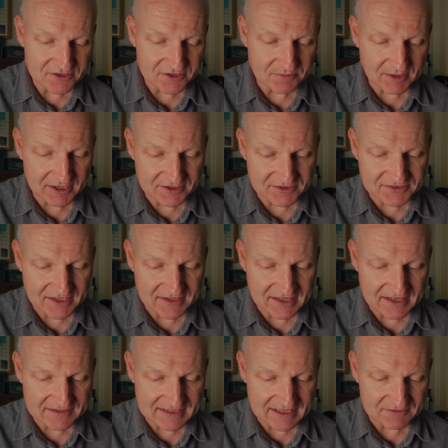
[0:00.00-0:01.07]
you might set
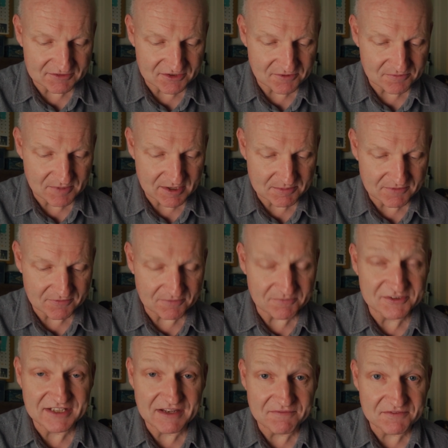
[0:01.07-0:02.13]
that down to maybe from
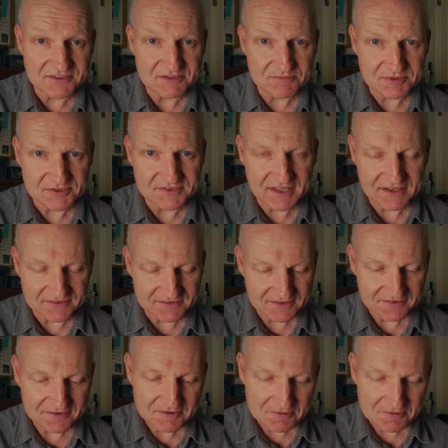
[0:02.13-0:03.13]
70%.